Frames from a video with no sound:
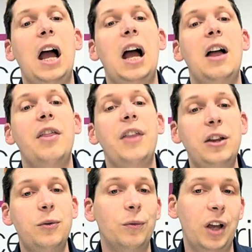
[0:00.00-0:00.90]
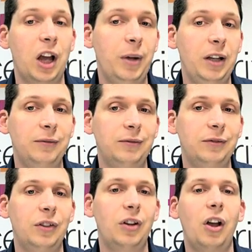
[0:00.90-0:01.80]
thank you all for coming.
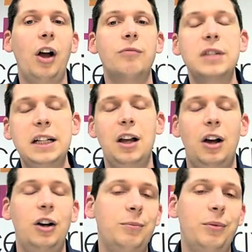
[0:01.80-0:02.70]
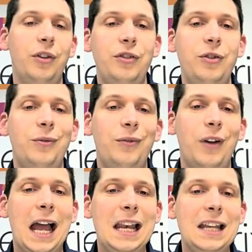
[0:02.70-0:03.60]
I really hope that you've
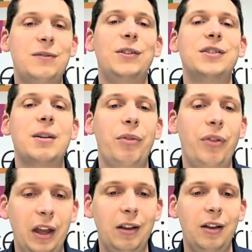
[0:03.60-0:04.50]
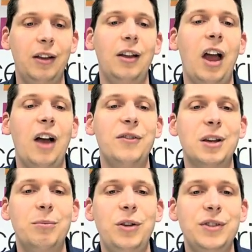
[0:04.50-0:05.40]
at least found something of
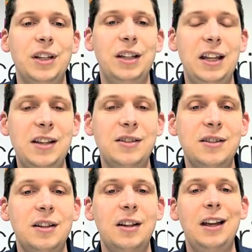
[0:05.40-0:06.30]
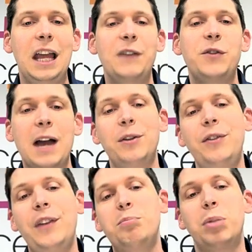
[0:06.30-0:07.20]
some use in this. If you
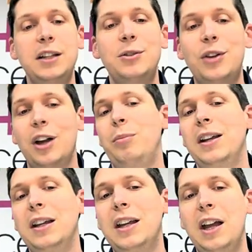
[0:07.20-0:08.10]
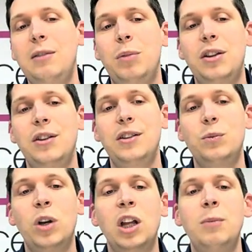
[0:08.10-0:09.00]
haven't, then please do come back again,
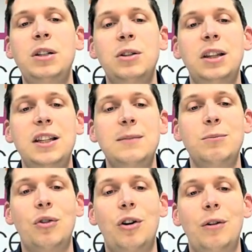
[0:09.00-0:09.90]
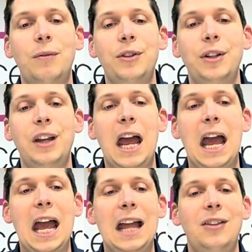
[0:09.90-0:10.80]
because we're going to be doing these more often,
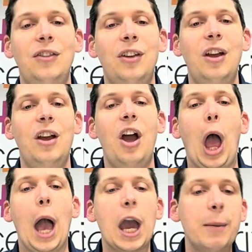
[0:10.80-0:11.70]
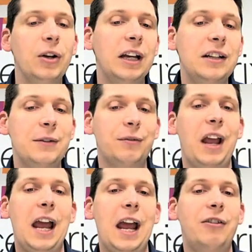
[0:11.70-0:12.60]
and I'm going to be looking at
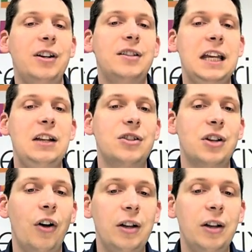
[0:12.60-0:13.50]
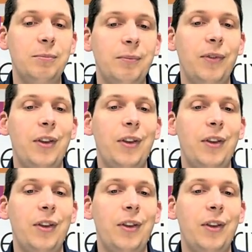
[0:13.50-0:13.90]
different areas each time.